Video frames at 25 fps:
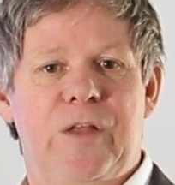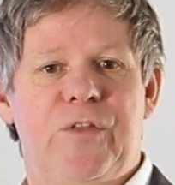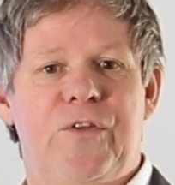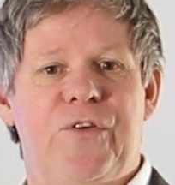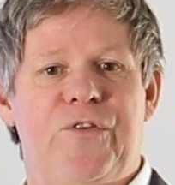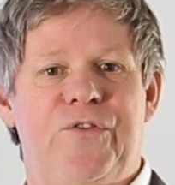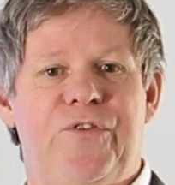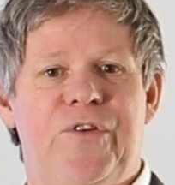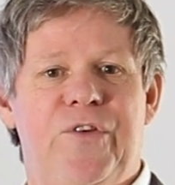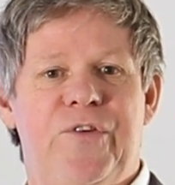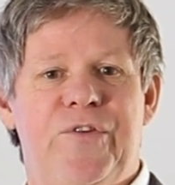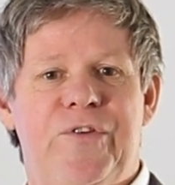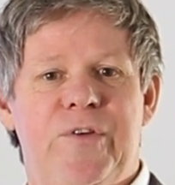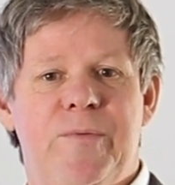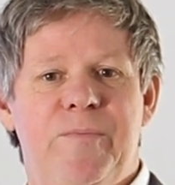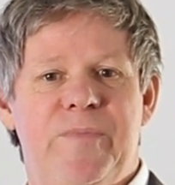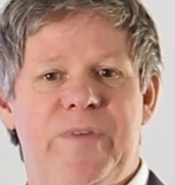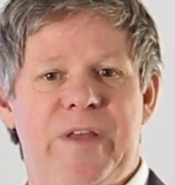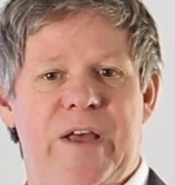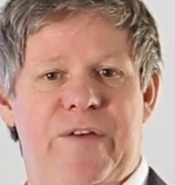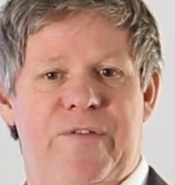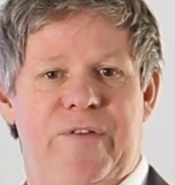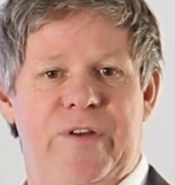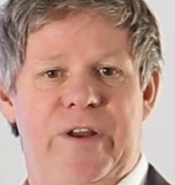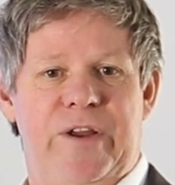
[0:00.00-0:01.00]
The system
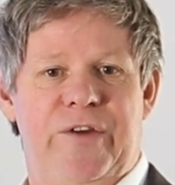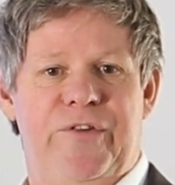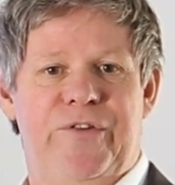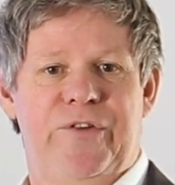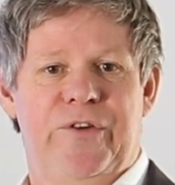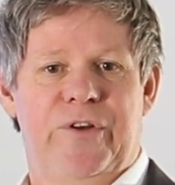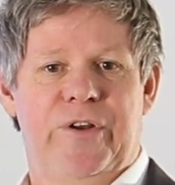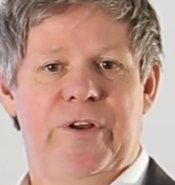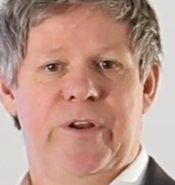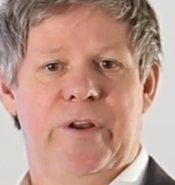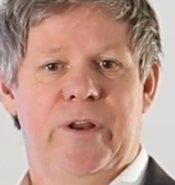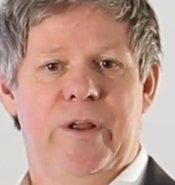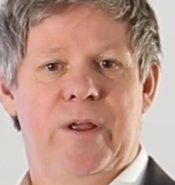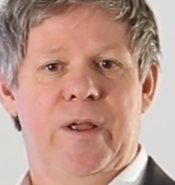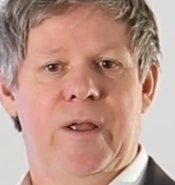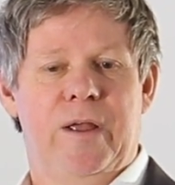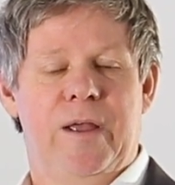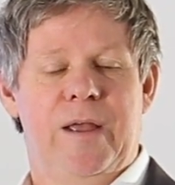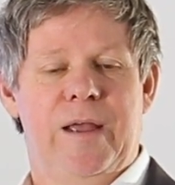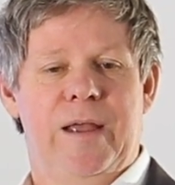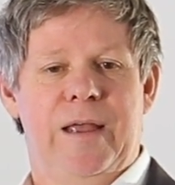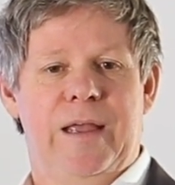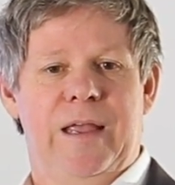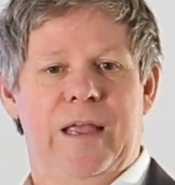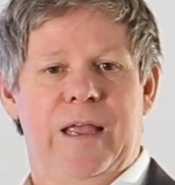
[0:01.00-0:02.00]
definition
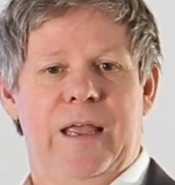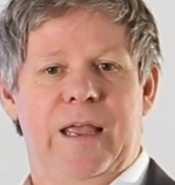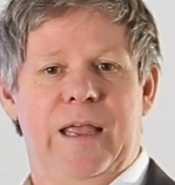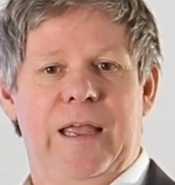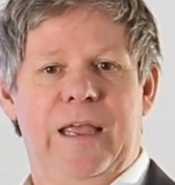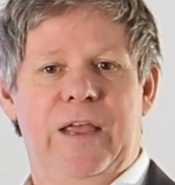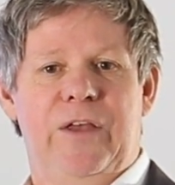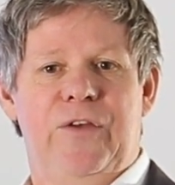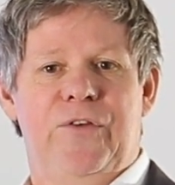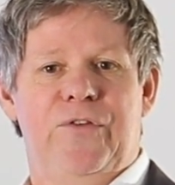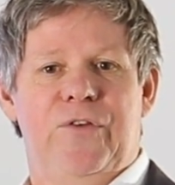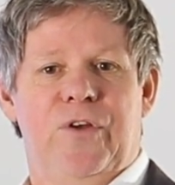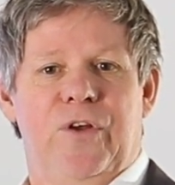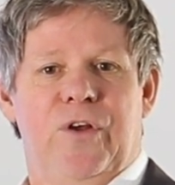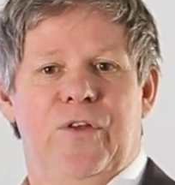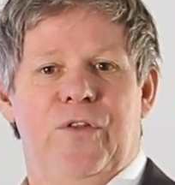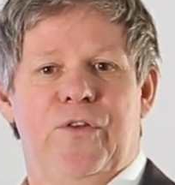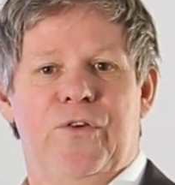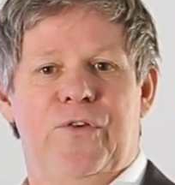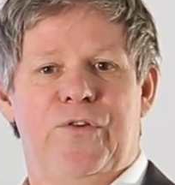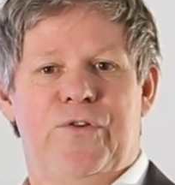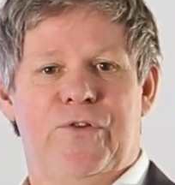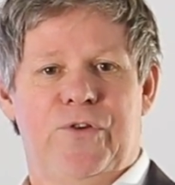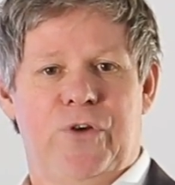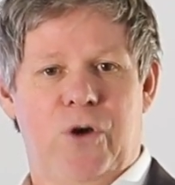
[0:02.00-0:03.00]
is
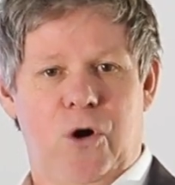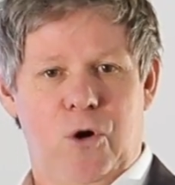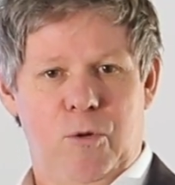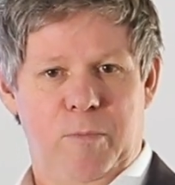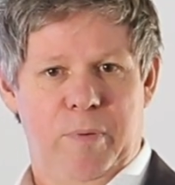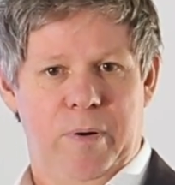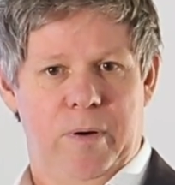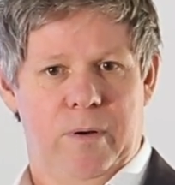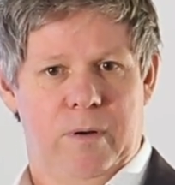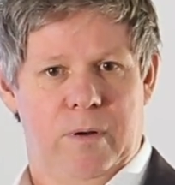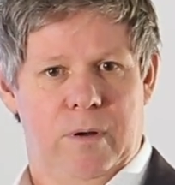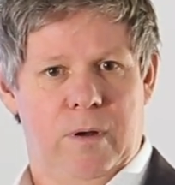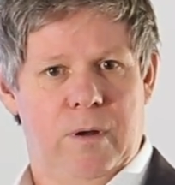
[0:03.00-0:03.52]
the scope.